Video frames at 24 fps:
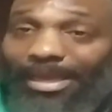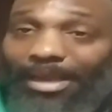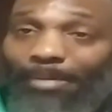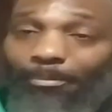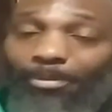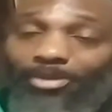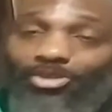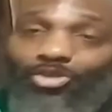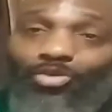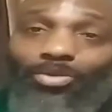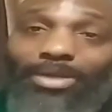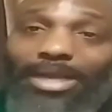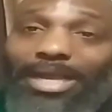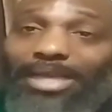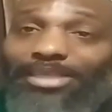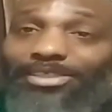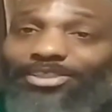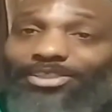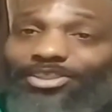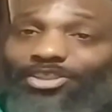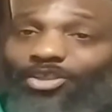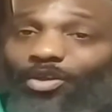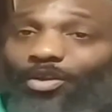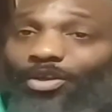But you got
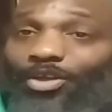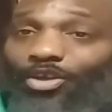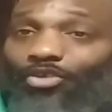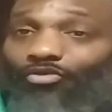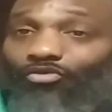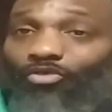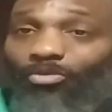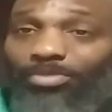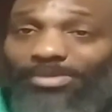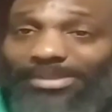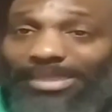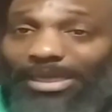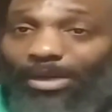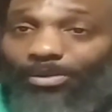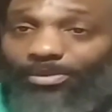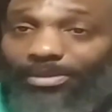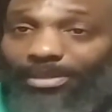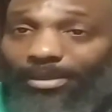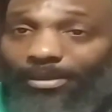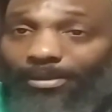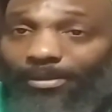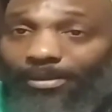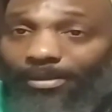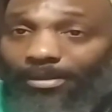certain groups out
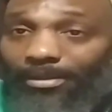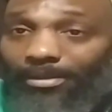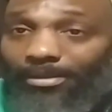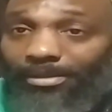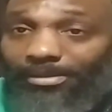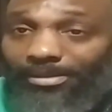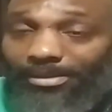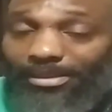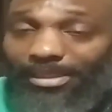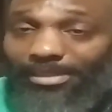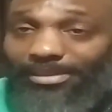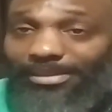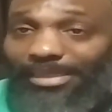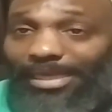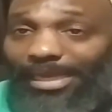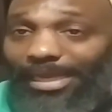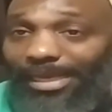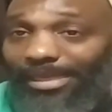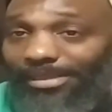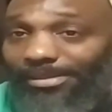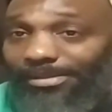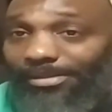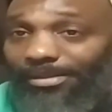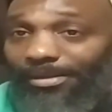there, such
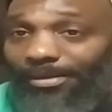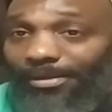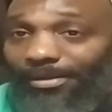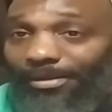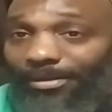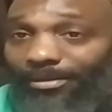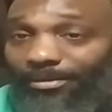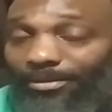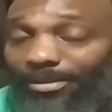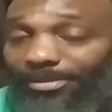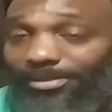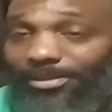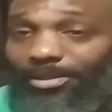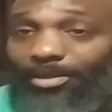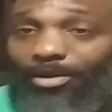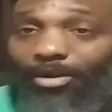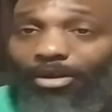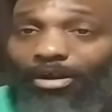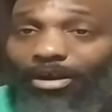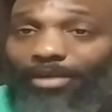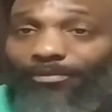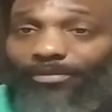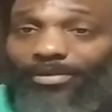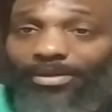as the
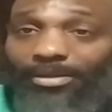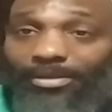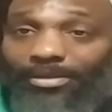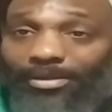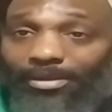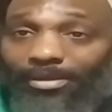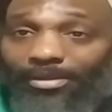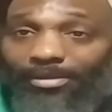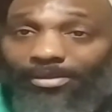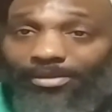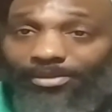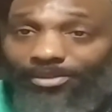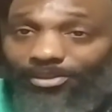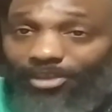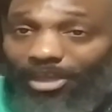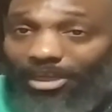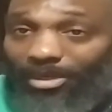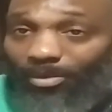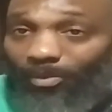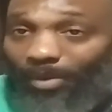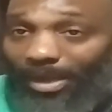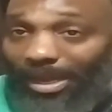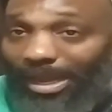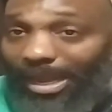Sakari, started
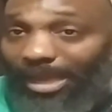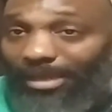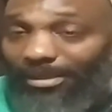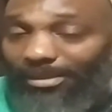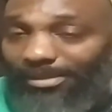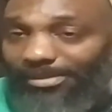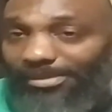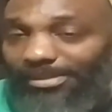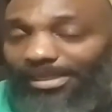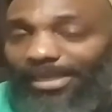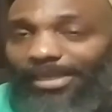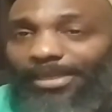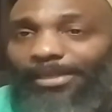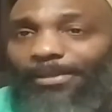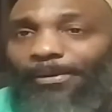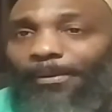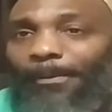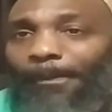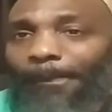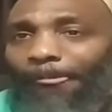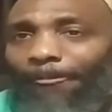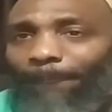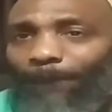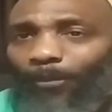with Alizé.
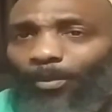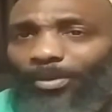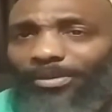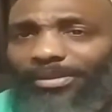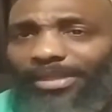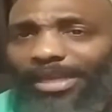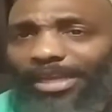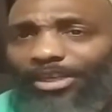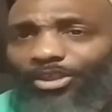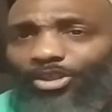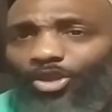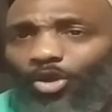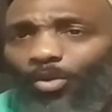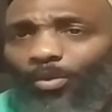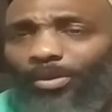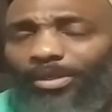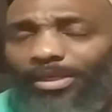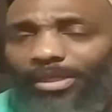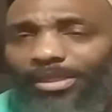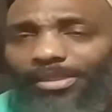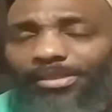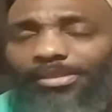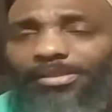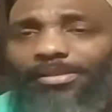What they doing
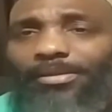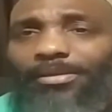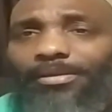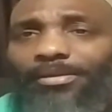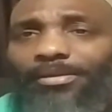is